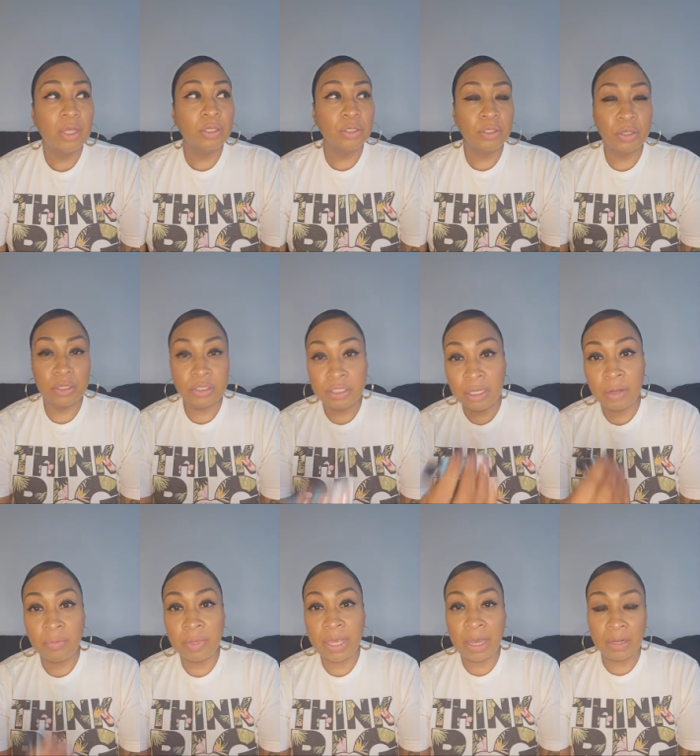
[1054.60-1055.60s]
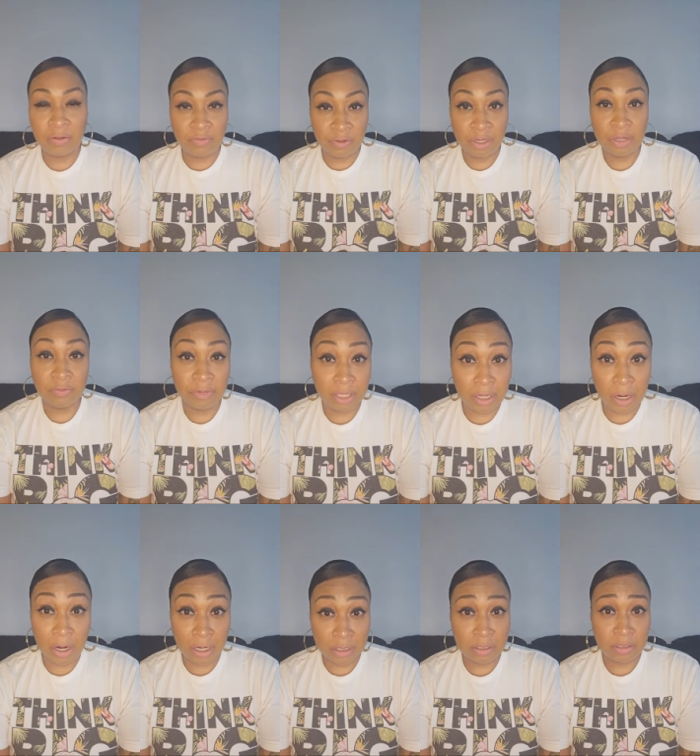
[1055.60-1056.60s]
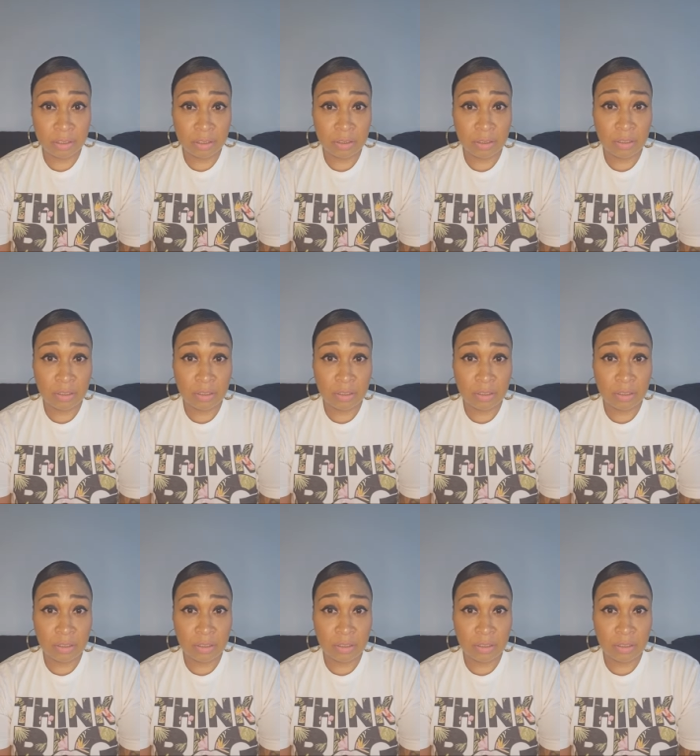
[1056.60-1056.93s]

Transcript: You gonna tell me how to fucking read cards?